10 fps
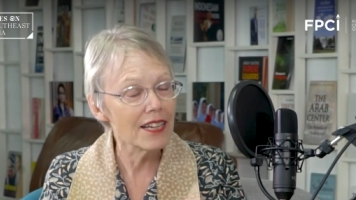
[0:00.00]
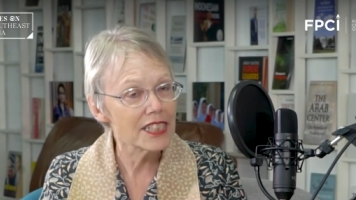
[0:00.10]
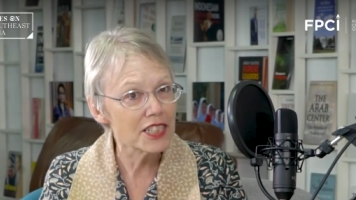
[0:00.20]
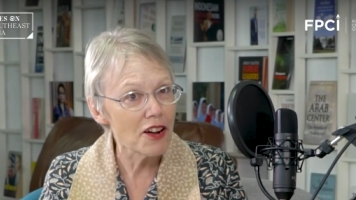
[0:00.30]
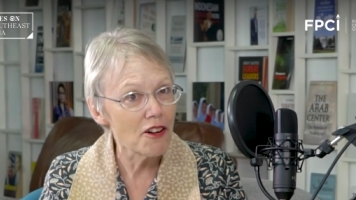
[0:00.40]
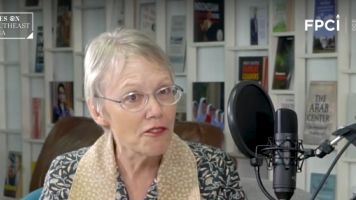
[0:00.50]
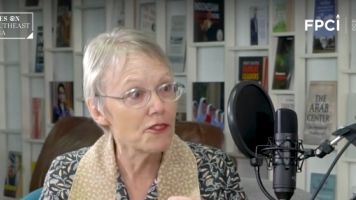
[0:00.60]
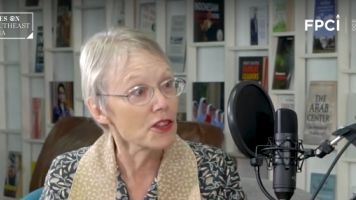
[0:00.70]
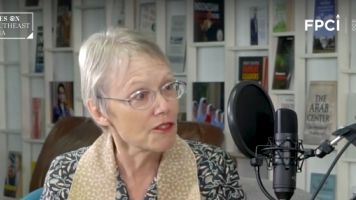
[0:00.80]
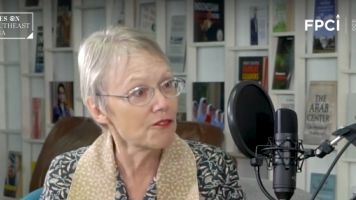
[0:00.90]

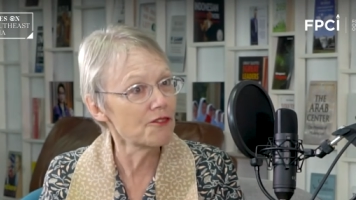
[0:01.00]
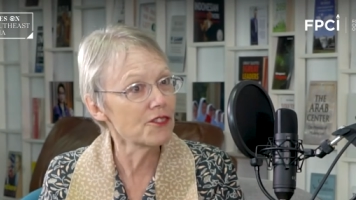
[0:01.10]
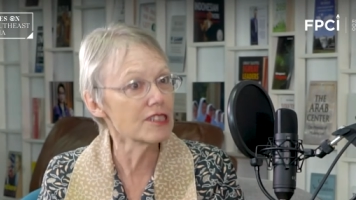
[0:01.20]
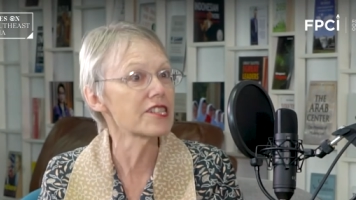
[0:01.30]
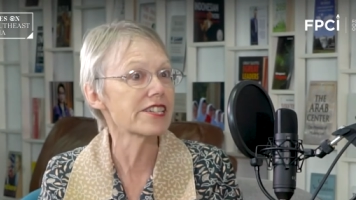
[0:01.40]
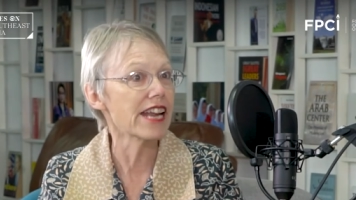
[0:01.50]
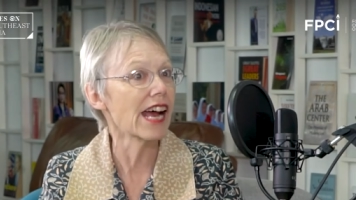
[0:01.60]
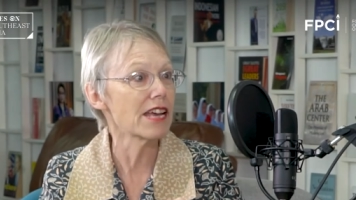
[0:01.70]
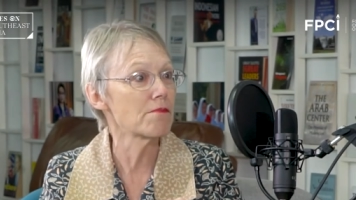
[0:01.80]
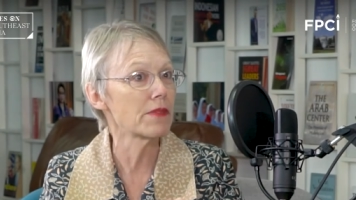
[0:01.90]
for the first
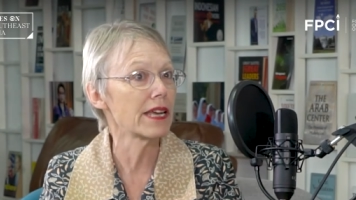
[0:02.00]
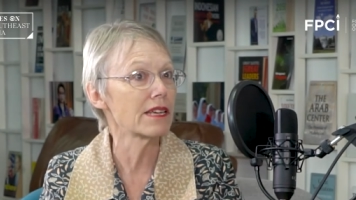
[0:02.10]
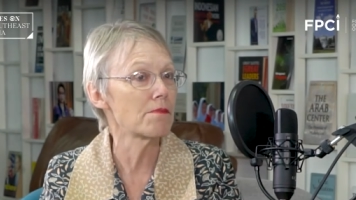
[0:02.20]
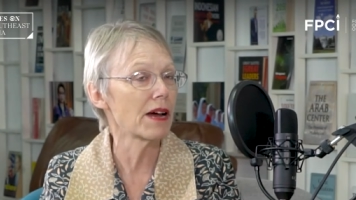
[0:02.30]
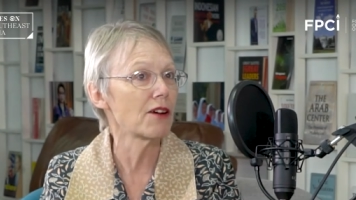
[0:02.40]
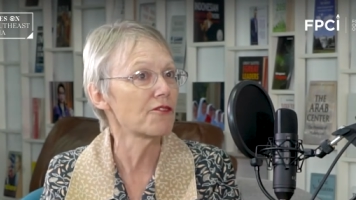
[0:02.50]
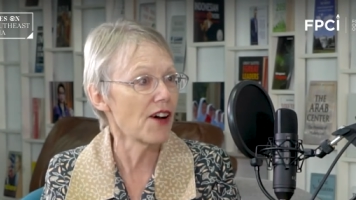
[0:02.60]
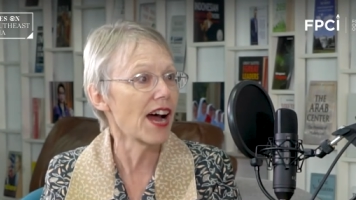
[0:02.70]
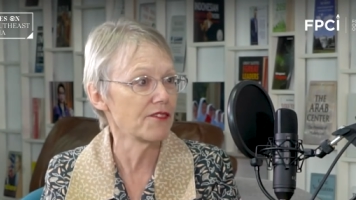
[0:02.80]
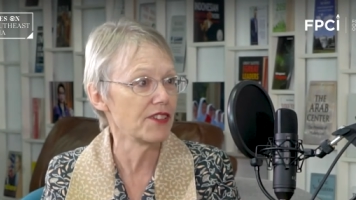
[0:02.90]
time in about
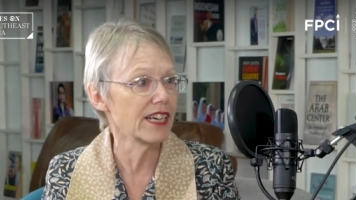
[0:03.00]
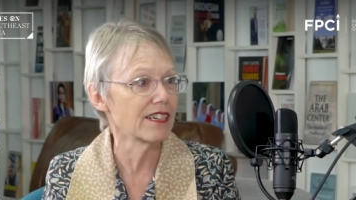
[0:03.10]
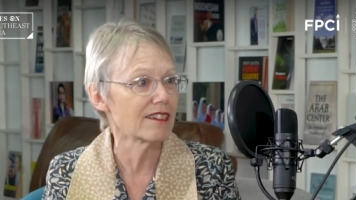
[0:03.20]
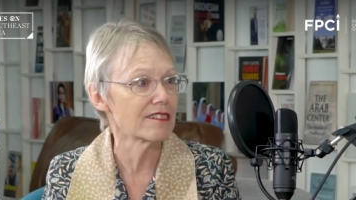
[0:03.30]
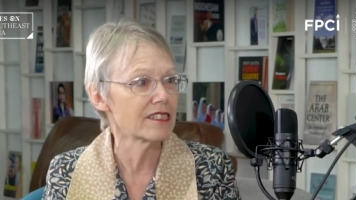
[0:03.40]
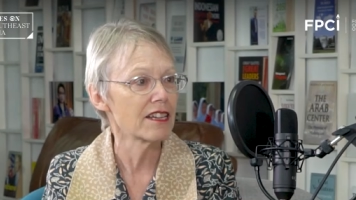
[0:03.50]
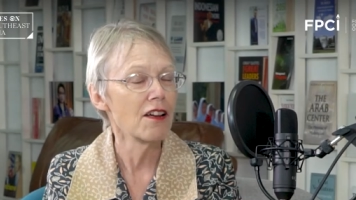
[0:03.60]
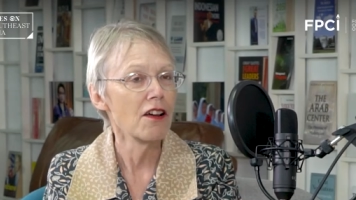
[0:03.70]
5 years,